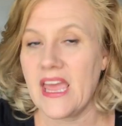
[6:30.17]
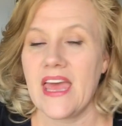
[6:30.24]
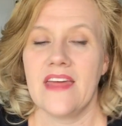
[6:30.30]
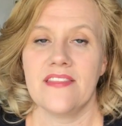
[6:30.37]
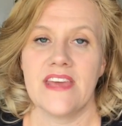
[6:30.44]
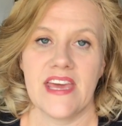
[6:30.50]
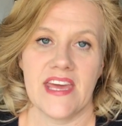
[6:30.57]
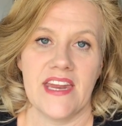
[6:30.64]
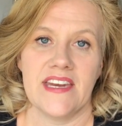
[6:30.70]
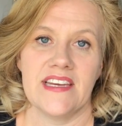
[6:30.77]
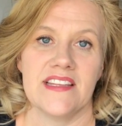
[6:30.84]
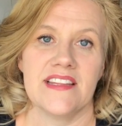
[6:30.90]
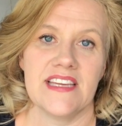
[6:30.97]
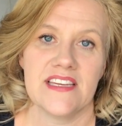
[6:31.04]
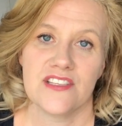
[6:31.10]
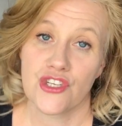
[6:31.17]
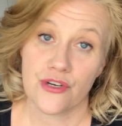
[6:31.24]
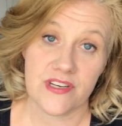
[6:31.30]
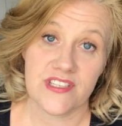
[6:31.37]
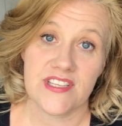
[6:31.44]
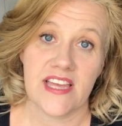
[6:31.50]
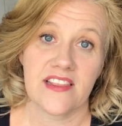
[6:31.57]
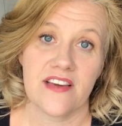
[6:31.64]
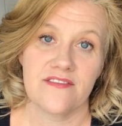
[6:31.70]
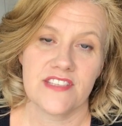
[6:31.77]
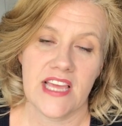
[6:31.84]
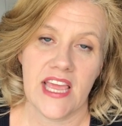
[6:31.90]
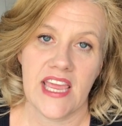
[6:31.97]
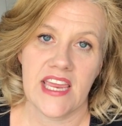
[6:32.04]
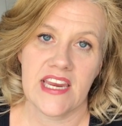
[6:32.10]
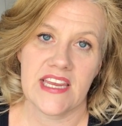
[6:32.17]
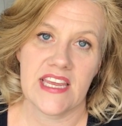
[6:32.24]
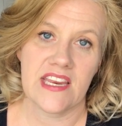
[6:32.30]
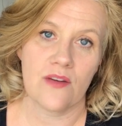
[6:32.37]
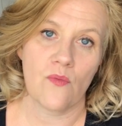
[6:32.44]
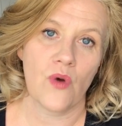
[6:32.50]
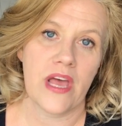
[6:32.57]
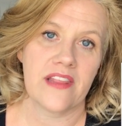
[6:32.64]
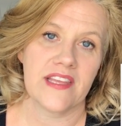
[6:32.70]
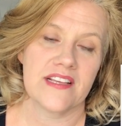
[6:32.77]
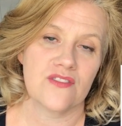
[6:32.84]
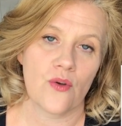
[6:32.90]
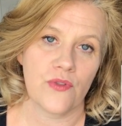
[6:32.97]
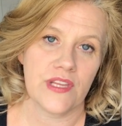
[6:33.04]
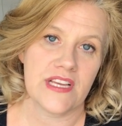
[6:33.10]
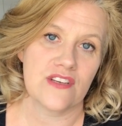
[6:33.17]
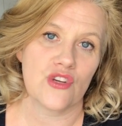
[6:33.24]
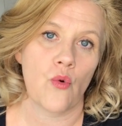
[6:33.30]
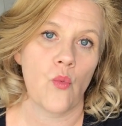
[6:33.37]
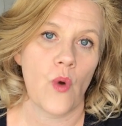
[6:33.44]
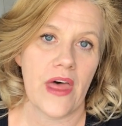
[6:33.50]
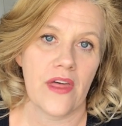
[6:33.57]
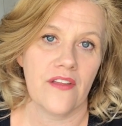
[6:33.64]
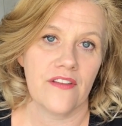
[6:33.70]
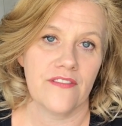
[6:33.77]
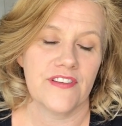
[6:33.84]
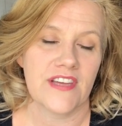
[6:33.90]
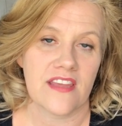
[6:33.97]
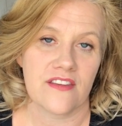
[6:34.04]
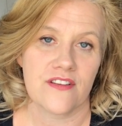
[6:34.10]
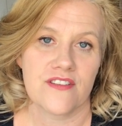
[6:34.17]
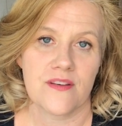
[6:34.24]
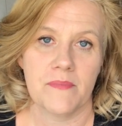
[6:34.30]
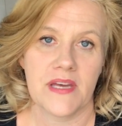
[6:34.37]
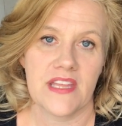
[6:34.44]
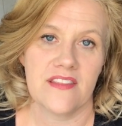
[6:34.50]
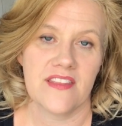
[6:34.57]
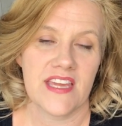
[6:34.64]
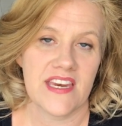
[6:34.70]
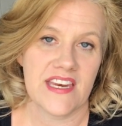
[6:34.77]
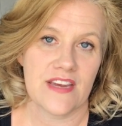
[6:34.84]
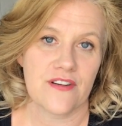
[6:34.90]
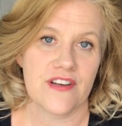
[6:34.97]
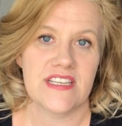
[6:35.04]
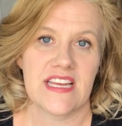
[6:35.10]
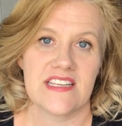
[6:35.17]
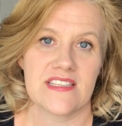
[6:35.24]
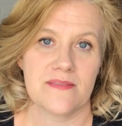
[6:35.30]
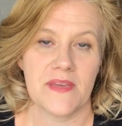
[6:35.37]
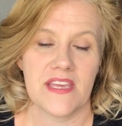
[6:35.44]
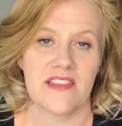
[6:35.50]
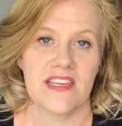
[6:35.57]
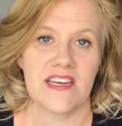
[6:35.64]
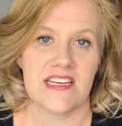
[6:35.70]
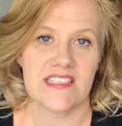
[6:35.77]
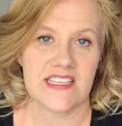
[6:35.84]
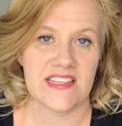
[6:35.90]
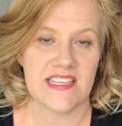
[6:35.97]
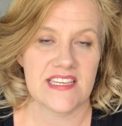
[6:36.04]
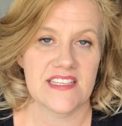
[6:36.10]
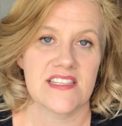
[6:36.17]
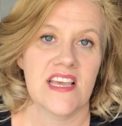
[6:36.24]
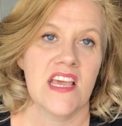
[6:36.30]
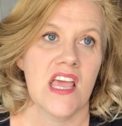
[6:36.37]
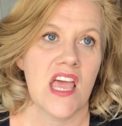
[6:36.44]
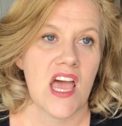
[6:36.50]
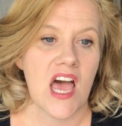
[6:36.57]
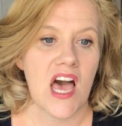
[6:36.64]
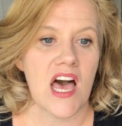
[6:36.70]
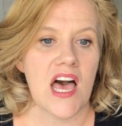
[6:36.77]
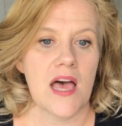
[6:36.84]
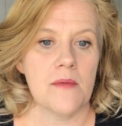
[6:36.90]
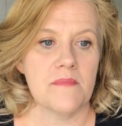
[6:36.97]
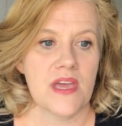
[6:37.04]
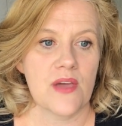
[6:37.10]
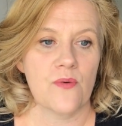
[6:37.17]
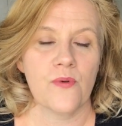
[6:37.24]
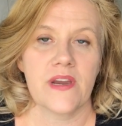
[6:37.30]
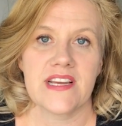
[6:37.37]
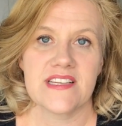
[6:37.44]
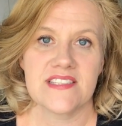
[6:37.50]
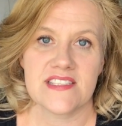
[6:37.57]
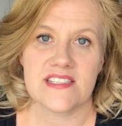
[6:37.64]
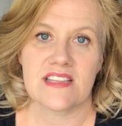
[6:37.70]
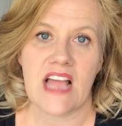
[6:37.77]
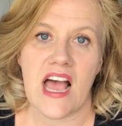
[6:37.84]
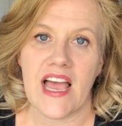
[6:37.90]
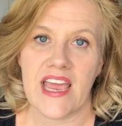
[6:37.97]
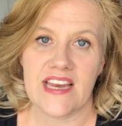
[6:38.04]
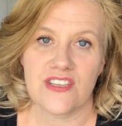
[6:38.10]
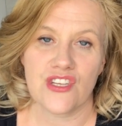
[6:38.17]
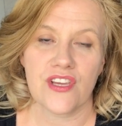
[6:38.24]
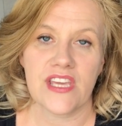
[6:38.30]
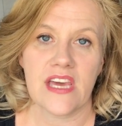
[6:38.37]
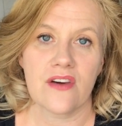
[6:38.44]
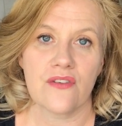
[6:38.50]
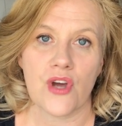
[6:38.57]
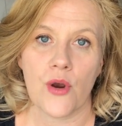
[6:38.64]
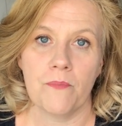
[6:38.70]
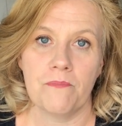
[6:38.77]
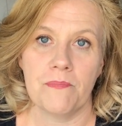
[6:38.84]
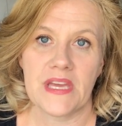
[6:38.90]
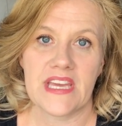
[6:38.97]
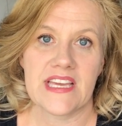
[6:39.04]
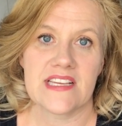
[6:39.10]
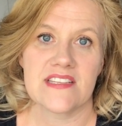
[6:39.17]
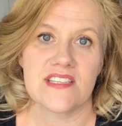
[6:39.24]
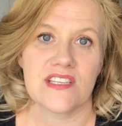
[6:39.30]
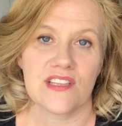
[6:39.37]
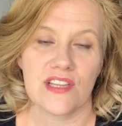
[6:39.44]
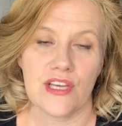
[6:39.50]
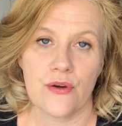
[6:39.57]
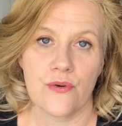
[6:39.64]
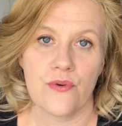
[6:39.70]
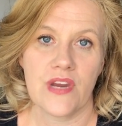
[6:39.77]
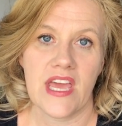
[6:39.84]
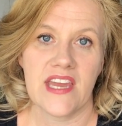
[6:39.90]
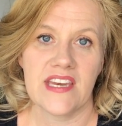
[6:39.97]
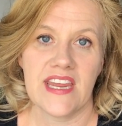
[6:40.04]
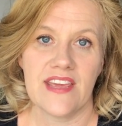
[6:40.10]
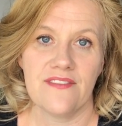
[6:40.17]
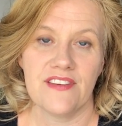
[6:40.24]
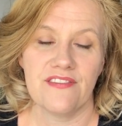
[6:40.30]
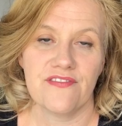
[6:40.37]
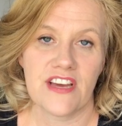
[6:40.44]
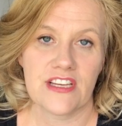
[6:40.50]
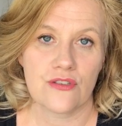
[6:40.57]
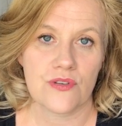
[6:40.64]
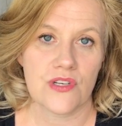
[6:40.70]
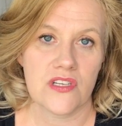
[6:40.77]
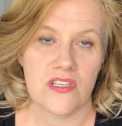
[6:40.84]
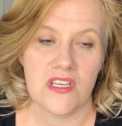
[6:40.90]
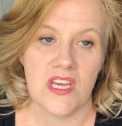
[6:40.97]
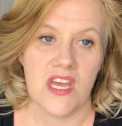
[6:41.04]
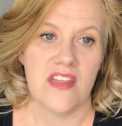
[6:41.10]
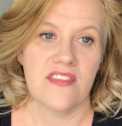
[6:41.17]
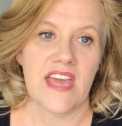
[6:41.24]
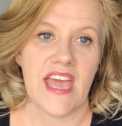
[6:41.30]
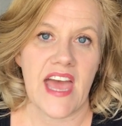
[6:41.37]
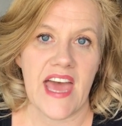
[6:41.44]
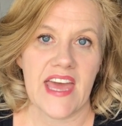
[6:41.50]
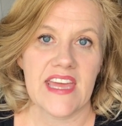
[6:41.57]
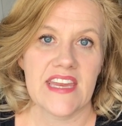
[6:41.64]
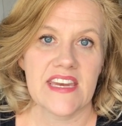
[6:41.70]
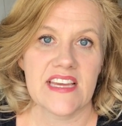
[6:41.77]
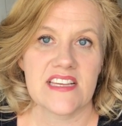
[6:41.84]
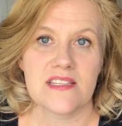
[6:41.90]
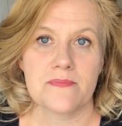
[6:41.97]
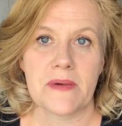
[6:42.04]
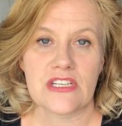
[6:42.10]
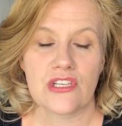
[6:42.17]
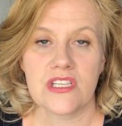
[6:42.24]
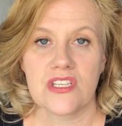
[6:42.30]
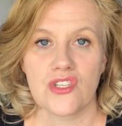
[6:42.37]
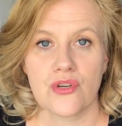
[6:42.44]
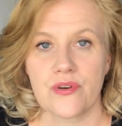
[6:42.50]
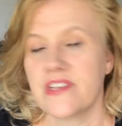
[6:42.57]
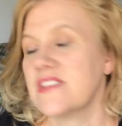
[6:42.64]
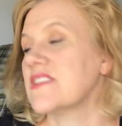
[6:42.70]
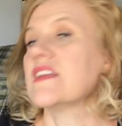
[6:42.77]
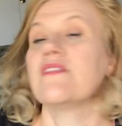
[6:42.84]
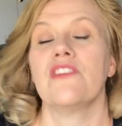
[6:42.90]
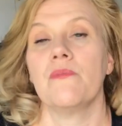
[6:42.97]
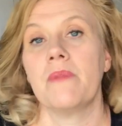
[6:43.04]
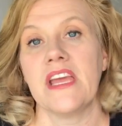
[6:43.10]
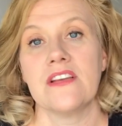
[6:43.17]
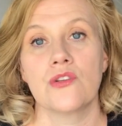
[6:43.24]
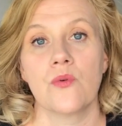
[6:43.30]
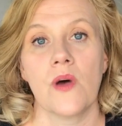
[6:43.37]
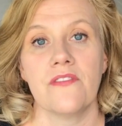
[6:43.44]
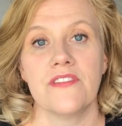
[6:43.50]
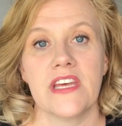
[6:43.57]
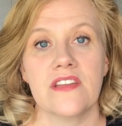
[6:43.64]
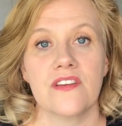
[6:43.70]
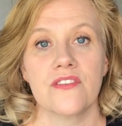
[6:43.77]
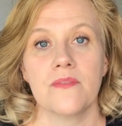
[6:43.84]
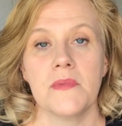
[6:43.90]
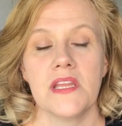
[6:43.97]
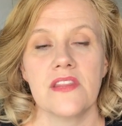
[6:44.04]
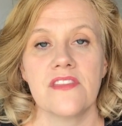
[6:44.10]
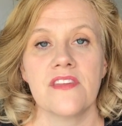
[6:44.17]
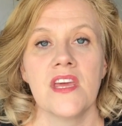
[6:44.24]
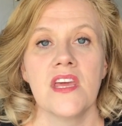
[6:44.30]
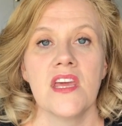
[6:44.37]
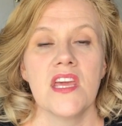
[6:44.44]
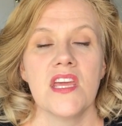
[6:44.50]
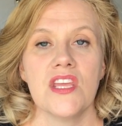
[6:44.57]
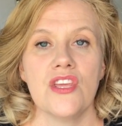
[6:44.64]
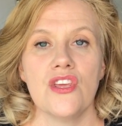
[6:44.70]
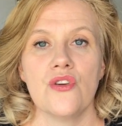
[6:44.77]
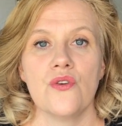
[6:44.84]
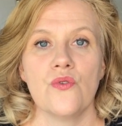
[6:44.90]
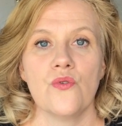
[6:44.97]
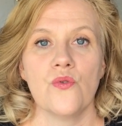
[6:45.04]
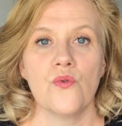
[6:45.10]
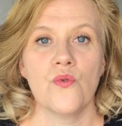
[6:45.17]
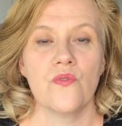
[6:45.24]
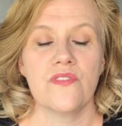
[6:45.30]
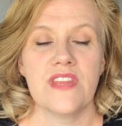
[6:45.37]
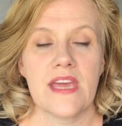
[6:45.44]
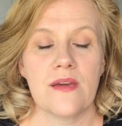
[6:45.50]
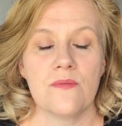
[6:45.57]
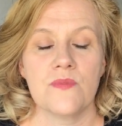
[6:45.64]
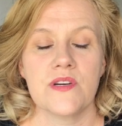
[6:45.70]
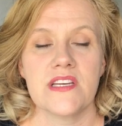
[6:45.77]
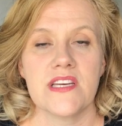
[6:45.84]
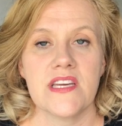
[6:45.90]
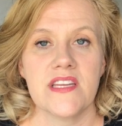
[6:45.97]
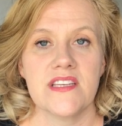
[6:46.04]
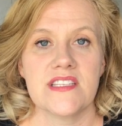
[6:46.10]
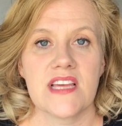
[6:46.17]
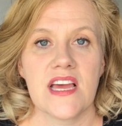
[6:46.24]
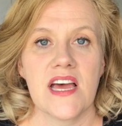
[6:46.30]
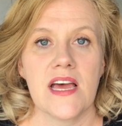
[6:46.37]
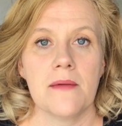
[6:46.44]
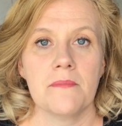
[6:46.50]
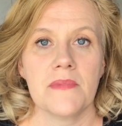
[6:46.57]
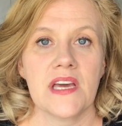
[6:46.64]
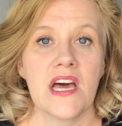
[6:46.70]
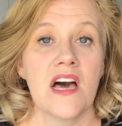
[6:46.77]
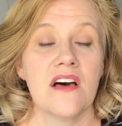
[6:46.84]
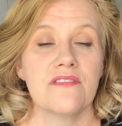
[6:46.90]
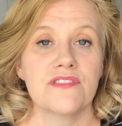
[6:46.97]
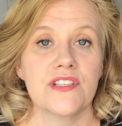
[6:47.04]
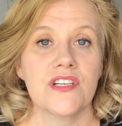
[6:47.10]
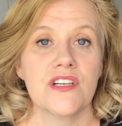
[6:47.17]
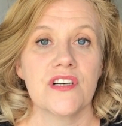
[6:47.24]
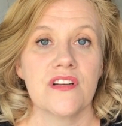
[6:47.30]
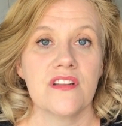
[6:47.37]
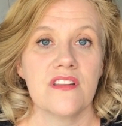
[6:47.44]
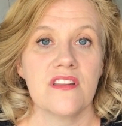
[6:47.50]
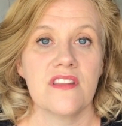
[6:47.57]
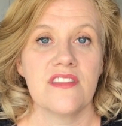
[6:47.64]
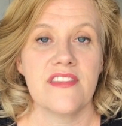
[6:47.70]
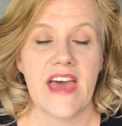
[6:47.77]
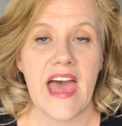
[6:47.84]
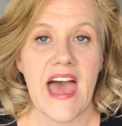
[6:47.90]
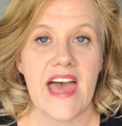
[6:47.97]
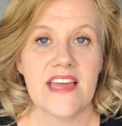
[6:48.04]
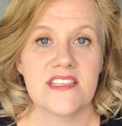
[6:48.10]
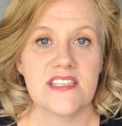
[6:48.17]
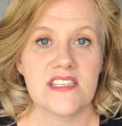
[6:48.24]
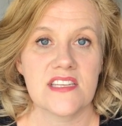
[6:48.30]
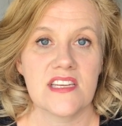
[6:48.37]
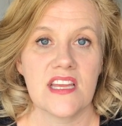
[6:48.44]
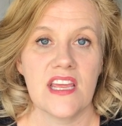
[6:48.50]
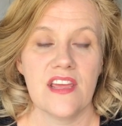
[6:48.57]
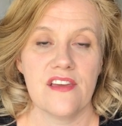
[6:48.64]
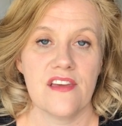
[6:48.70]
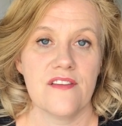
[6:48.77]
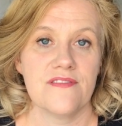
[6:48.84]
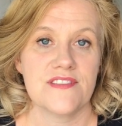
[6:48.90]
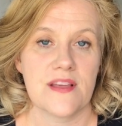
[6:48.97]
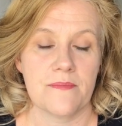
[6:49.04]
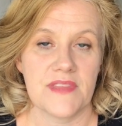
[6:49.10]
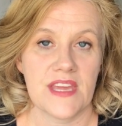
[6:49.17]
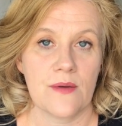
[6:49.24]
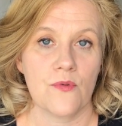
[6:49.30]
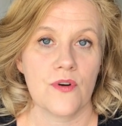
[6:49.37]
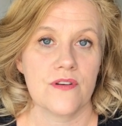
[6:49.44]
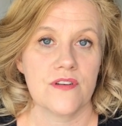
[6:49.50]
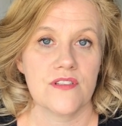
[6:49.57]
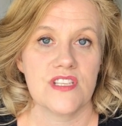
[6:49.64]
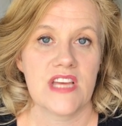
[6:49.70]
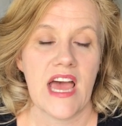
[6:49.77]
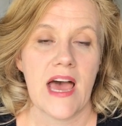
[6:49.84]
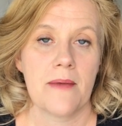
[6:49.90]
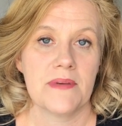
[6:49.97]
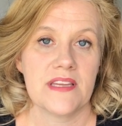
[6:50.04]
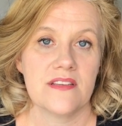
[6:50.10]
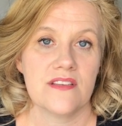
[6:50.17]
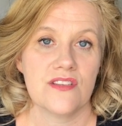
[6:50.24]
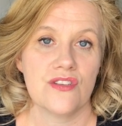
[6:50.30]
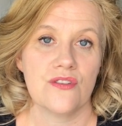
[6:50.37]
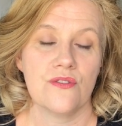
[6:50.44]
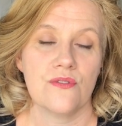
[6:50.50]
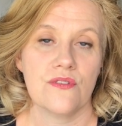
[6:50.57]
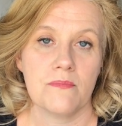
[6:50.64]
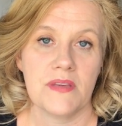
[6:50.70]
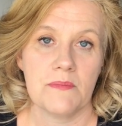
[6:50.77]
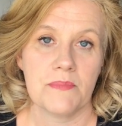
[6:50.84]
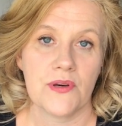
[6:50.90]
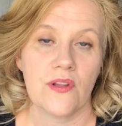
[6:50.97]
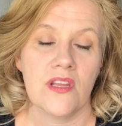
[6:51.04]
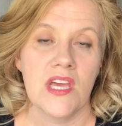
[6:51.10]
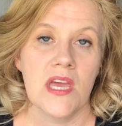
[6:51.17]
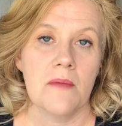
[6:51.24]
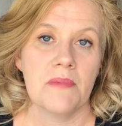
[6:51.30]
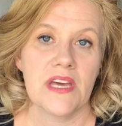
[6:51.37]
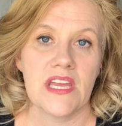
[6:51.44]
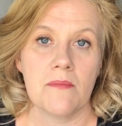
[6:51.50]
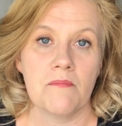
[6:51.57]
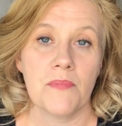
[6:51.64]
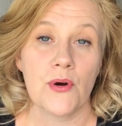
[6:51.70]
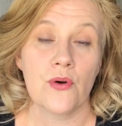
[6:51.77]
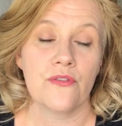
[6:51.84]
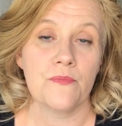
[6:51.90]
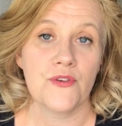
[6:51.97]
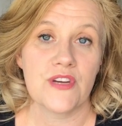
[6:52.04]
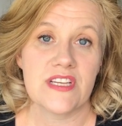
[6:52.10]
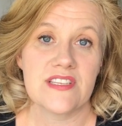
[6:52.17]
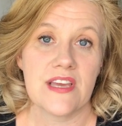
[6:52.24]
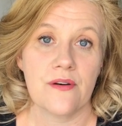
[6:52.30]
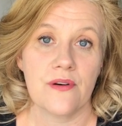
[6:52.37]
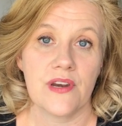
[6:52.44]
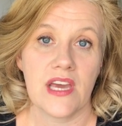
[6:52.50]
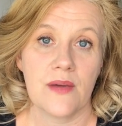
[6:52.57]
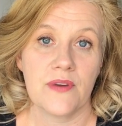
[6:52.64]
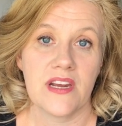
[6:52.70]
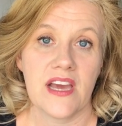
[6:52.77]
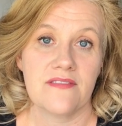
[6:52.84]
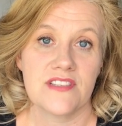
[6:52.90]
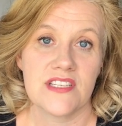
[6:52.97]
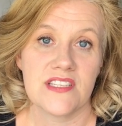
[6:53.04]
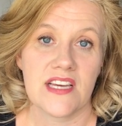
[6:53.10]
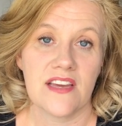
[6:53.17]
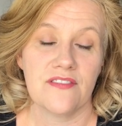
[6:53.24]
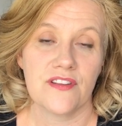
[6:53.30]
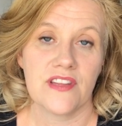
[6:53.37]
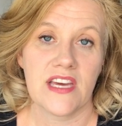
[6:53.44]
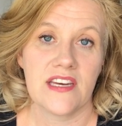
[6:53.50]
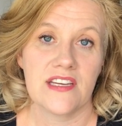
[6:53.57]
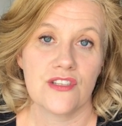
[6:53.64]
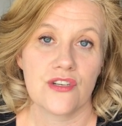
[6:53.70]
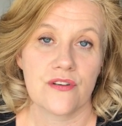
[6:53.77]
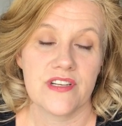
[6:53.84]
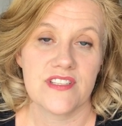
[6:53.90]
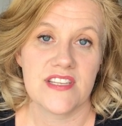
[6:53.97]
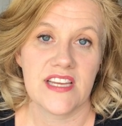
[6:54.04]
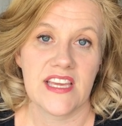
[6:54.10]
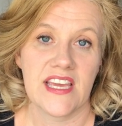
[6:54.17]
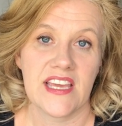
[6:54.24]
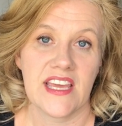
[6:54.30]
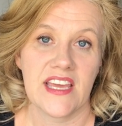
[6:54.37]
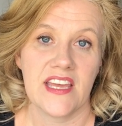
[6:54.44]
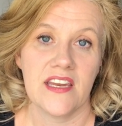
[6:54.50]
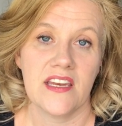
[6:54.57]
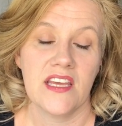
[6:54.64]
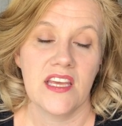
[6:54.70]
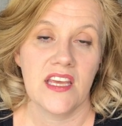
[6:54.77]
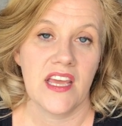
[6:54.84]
And then the insurance I love to hate, well, it's only $12 a month. It irritates me that I did this. Um, when I, I took out our biggest loan at Navy Federal, they had a special insurance that if you paid $12 a month, you they would um, cover that if something were to happen to the people. But both Mauricio and I would have to die for that insurance to kick in.